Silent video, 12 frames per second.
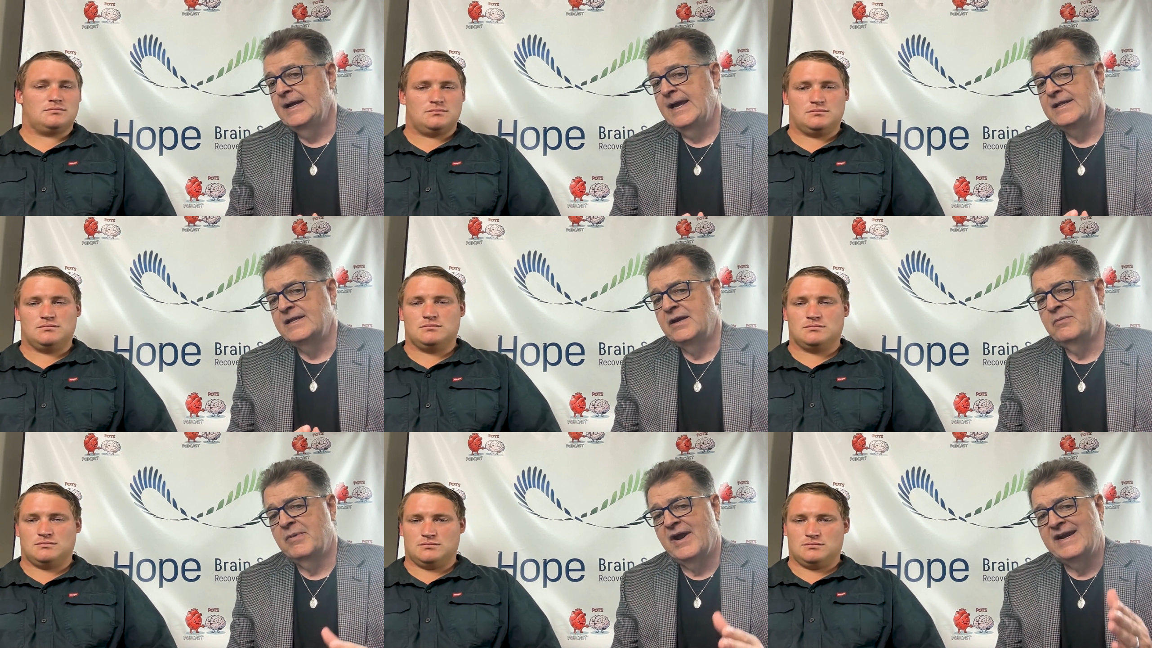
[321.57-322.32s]
Speaker 1: And then
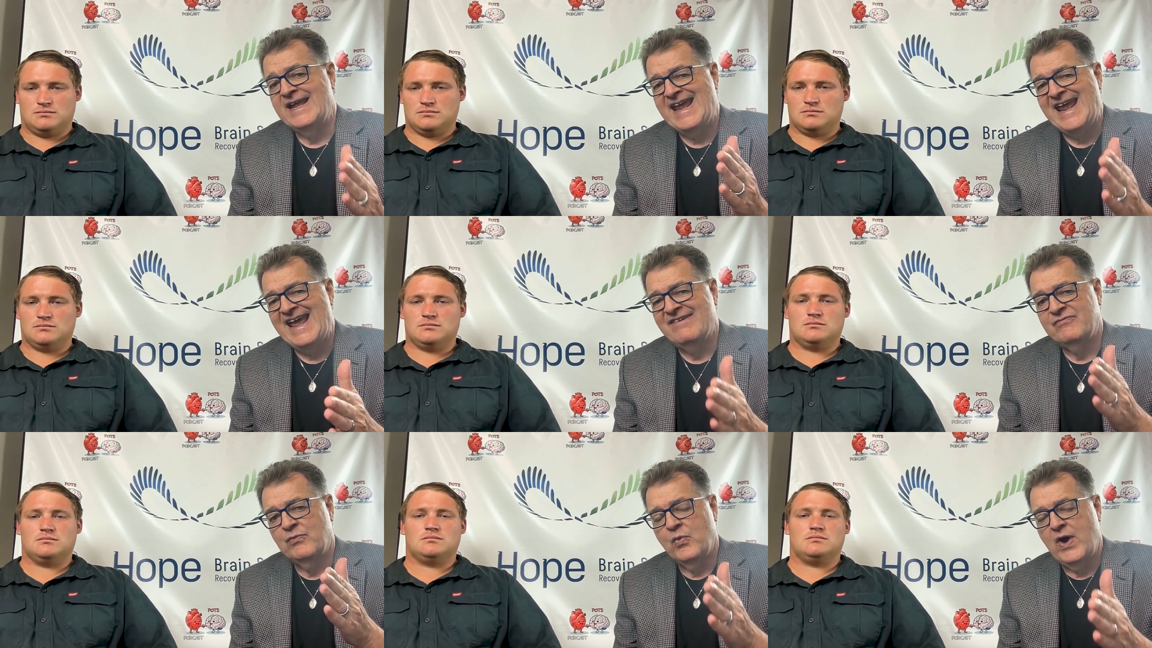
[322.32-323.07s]
around
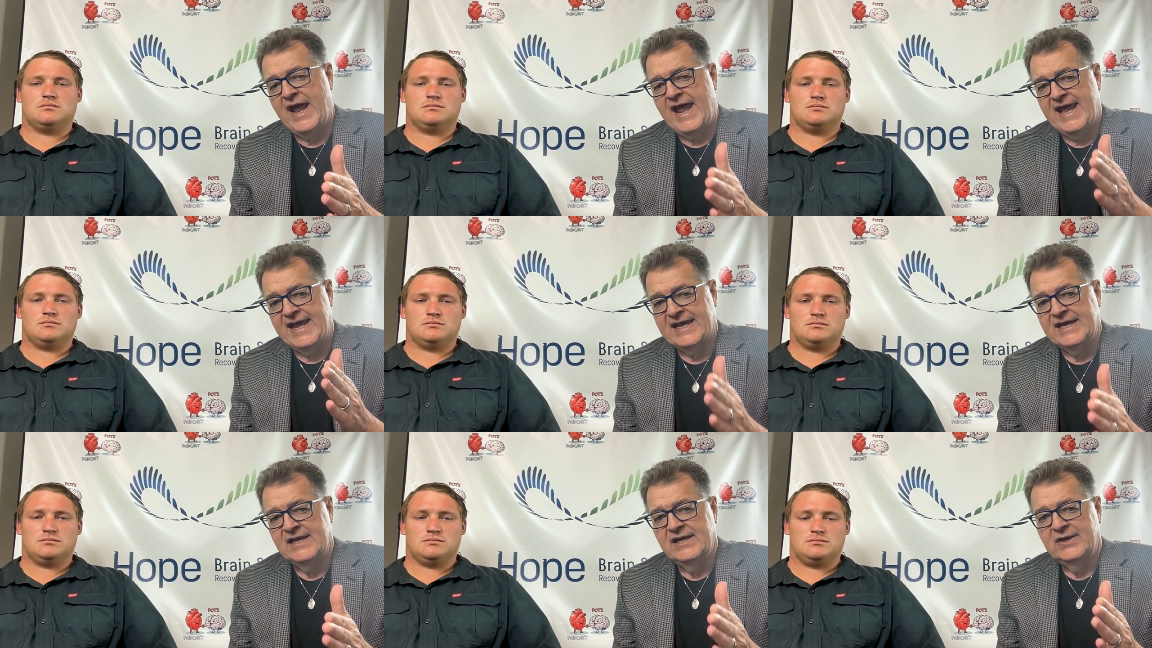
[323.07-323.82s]

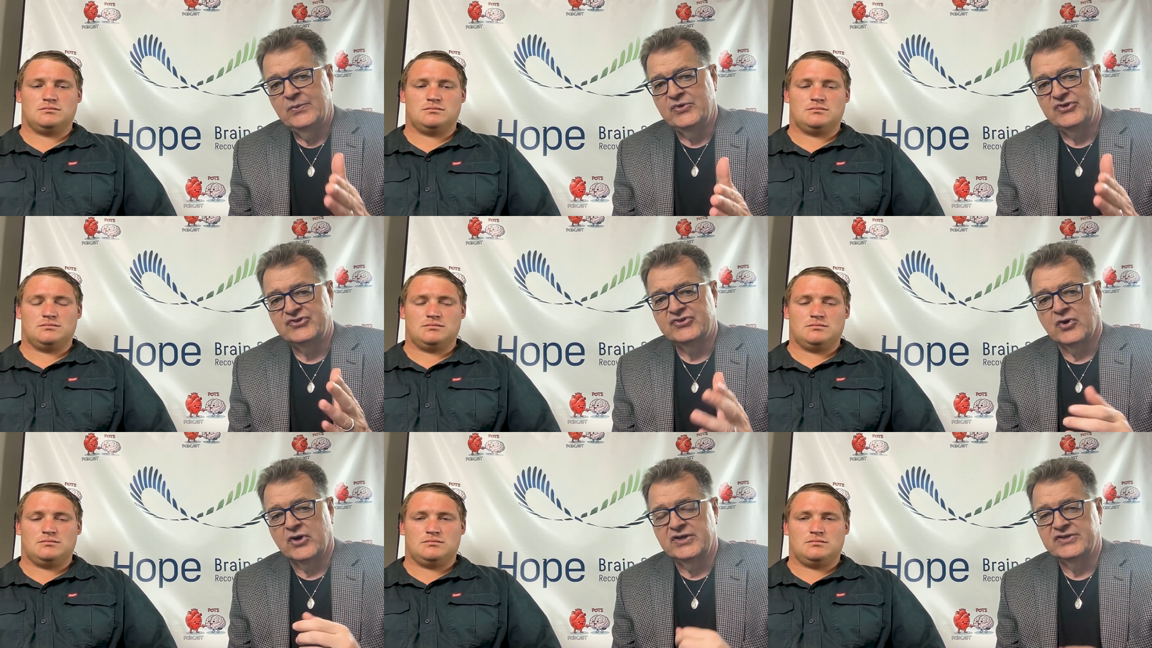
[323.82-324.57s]
halfway, we
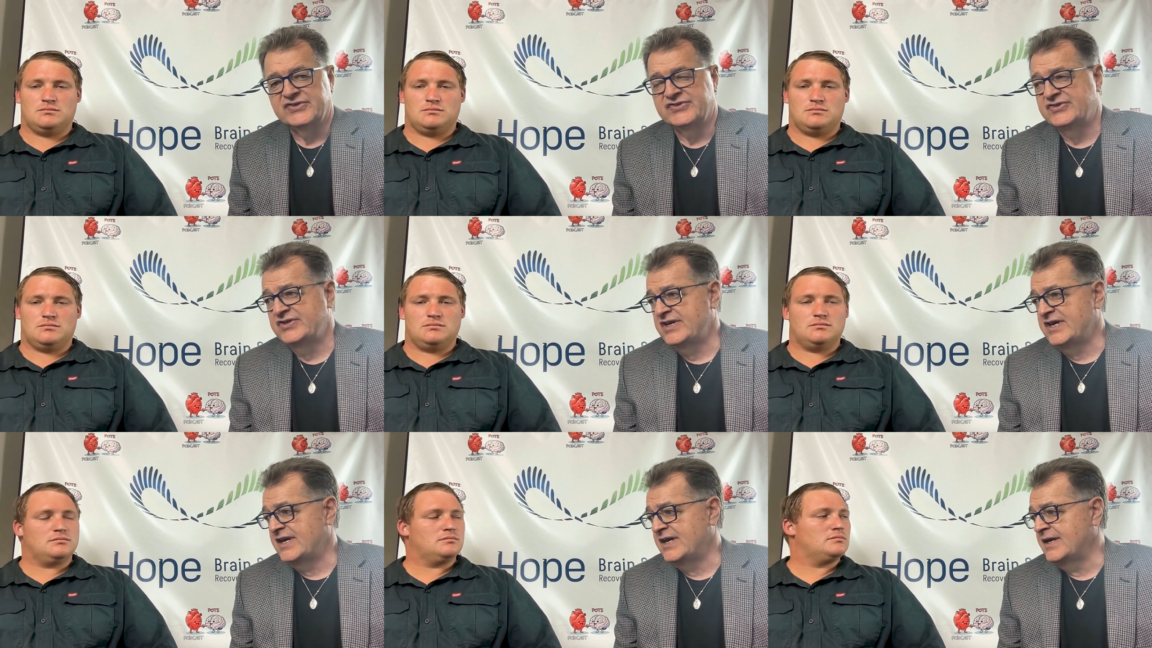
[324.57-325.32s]
started to
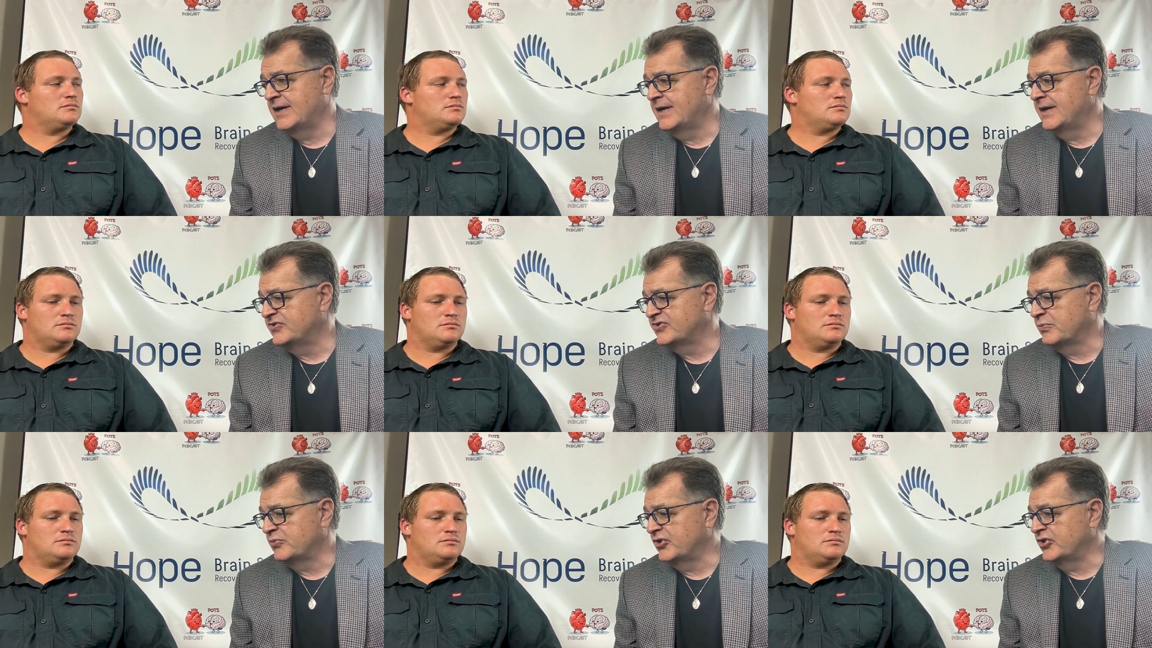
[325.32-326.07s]
see
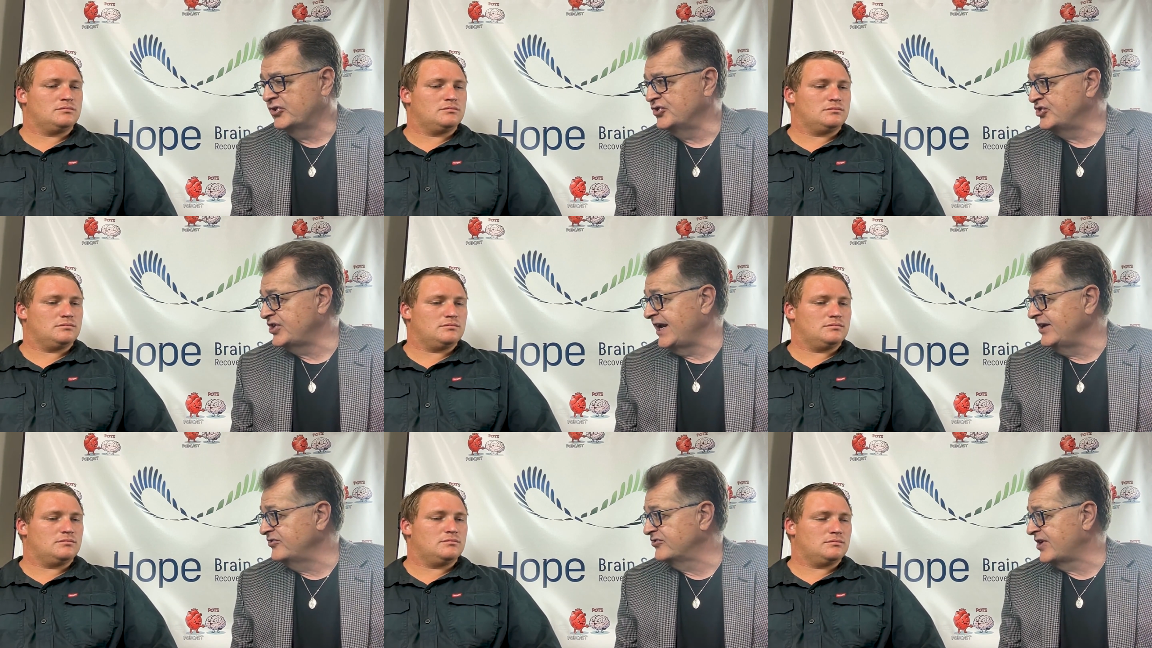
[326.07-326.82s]
some really good
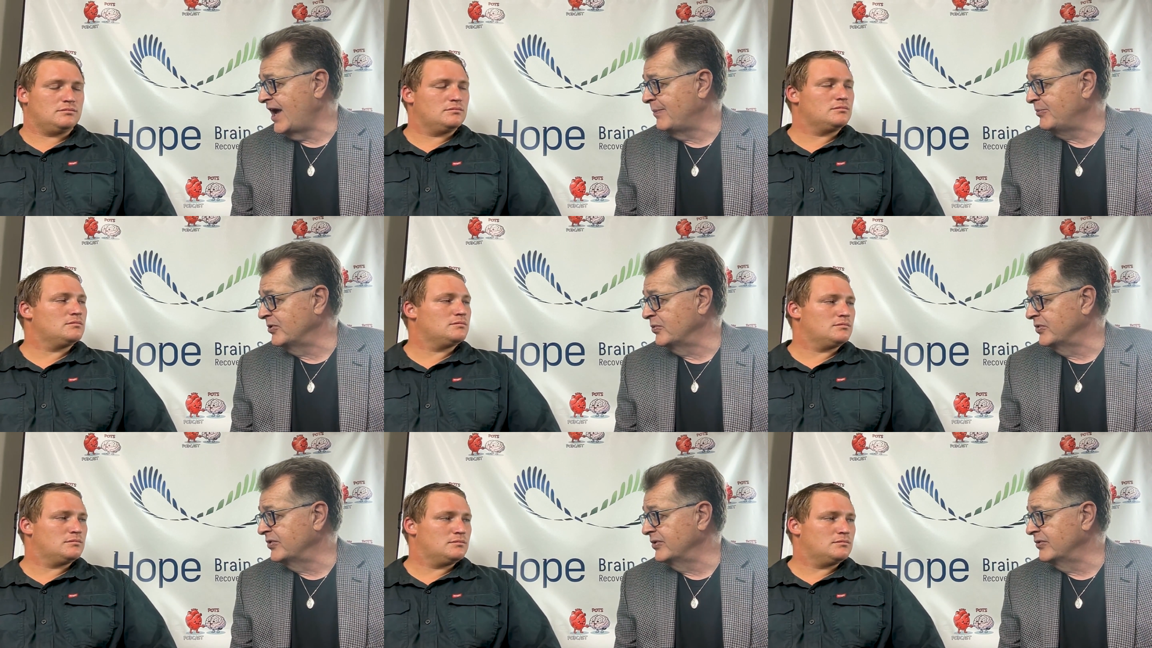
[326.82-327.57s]
changes happening
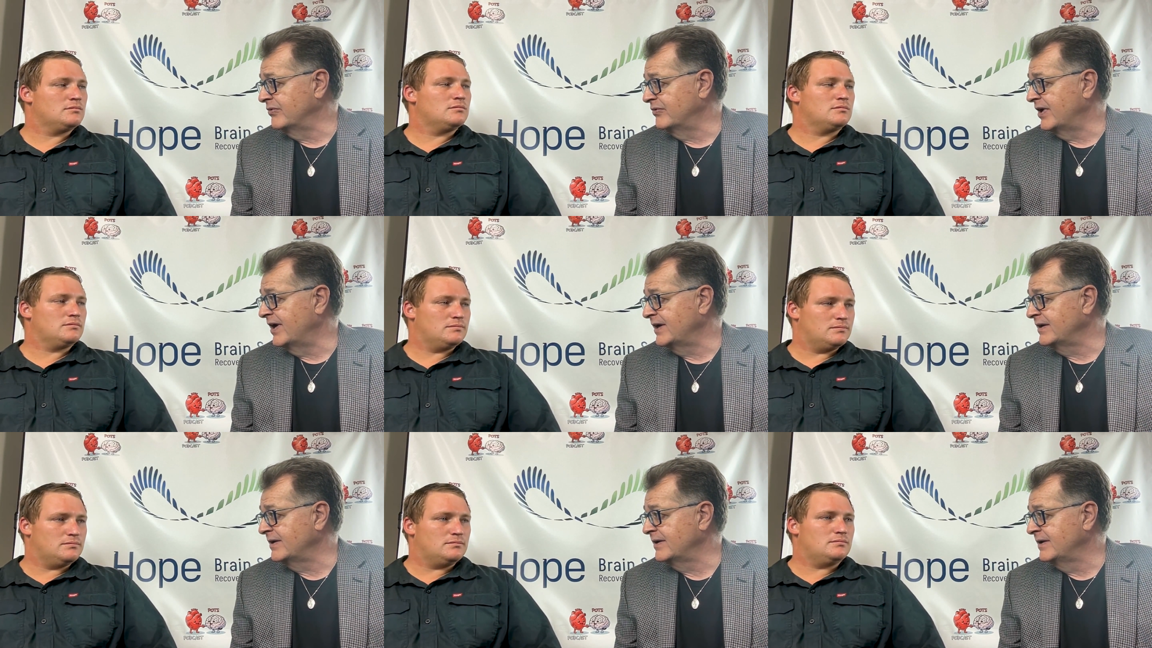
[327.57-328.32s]
with you,
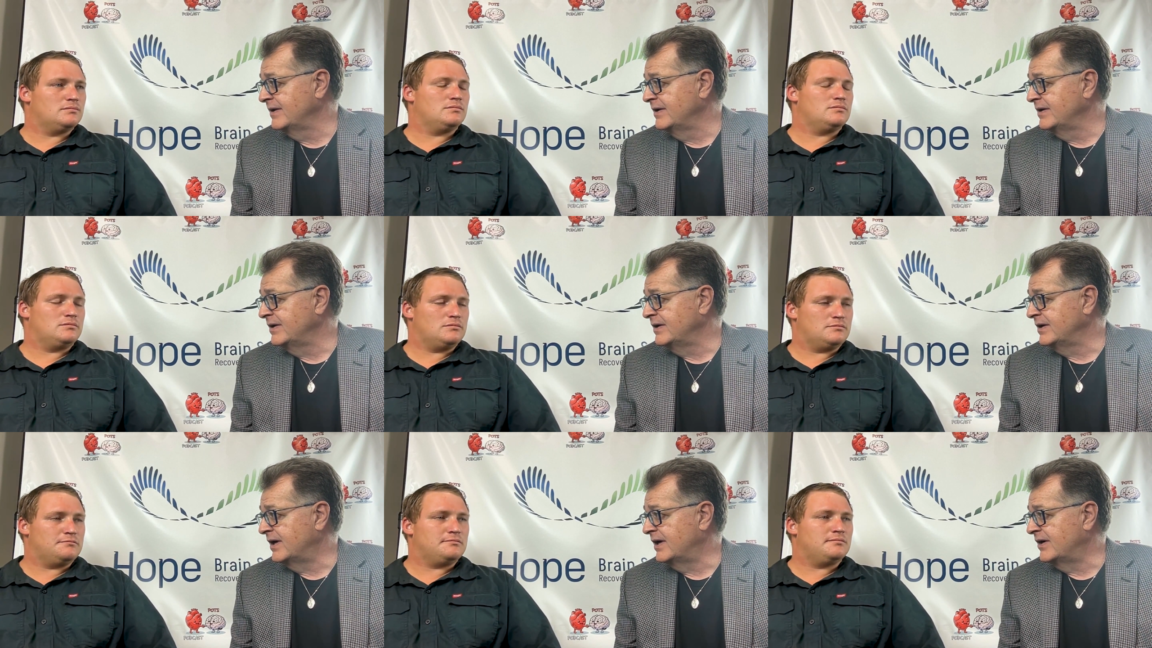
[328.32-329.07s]
right? Mm-hmm.
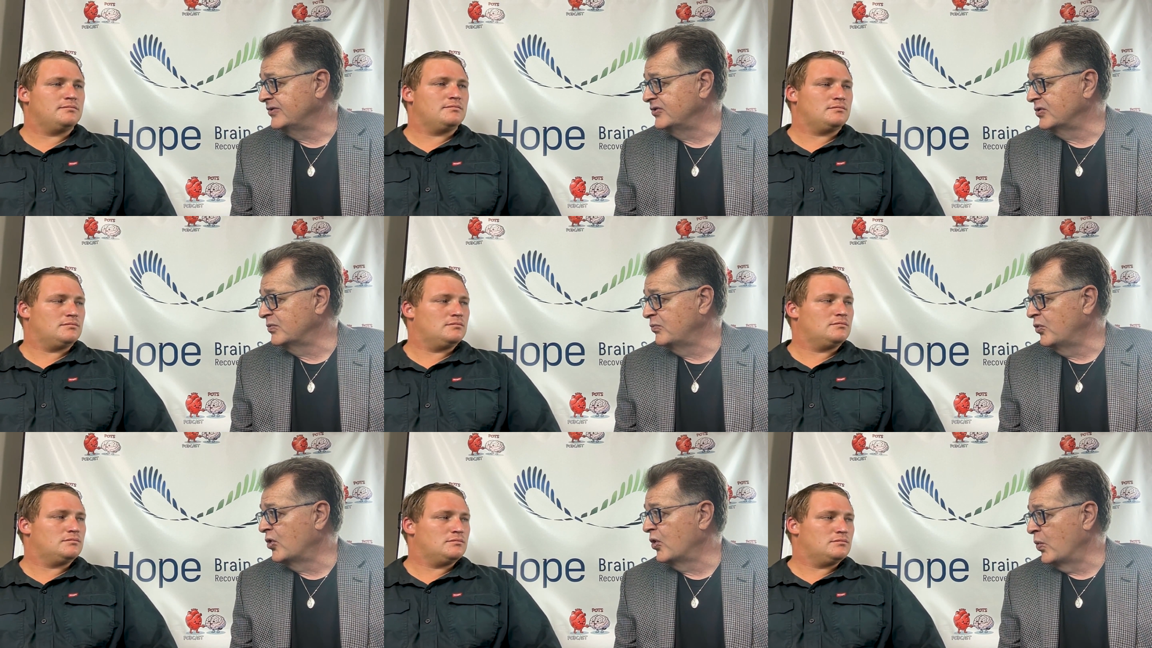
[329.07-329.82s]
Uh, you're
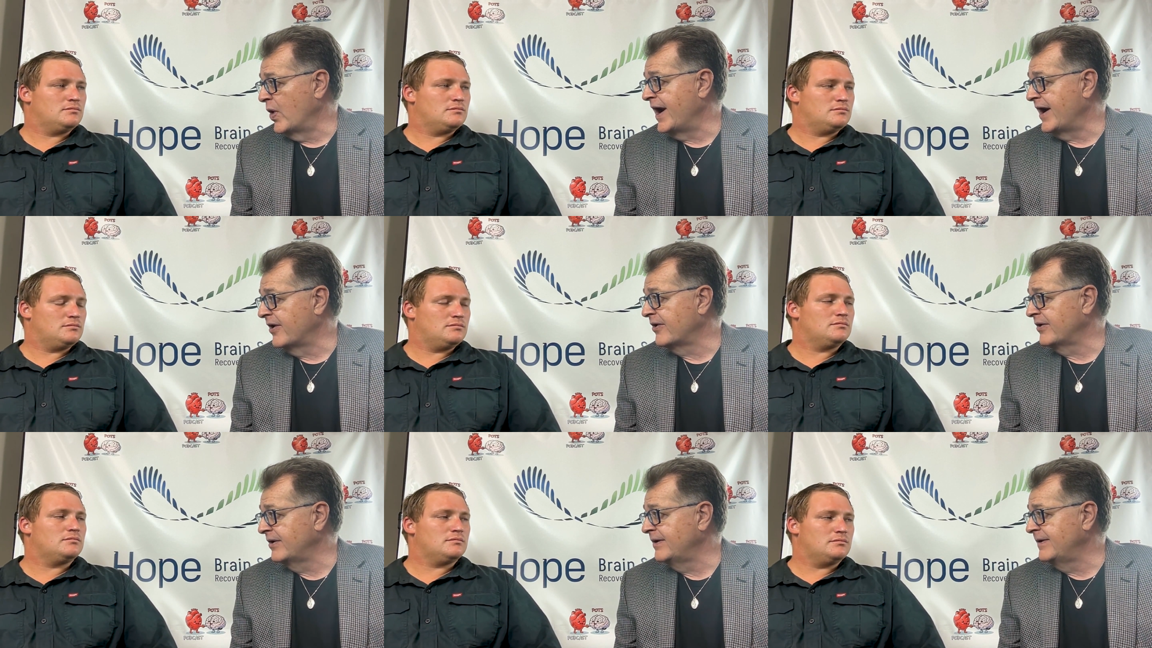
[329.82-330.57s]
more
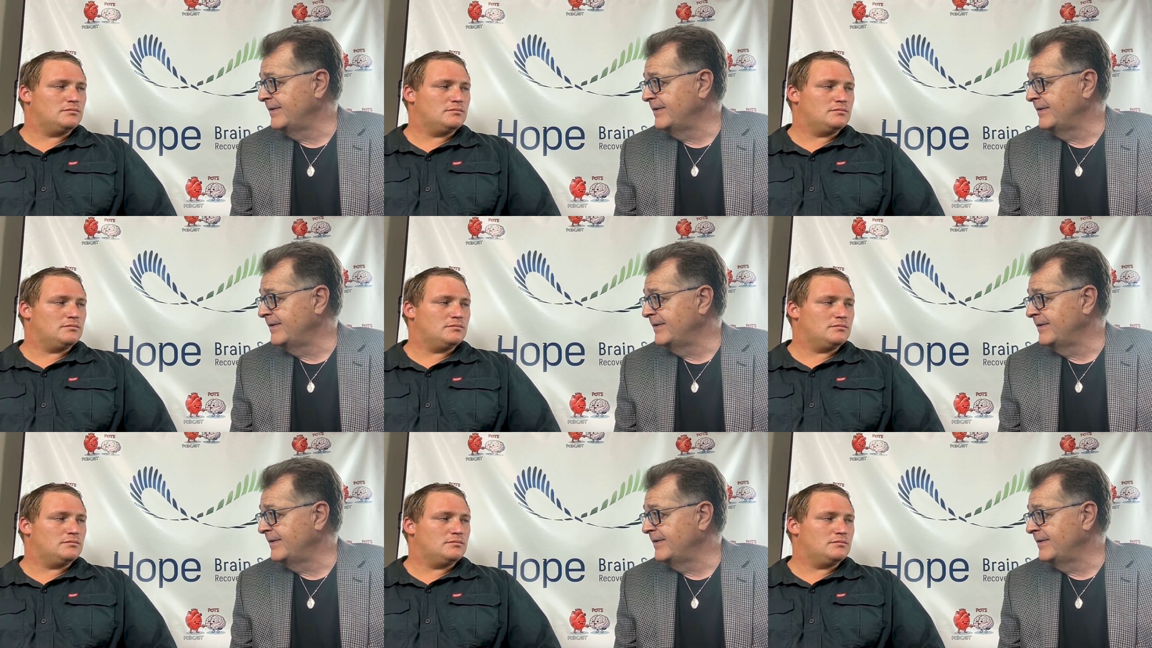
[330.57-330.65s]
aware.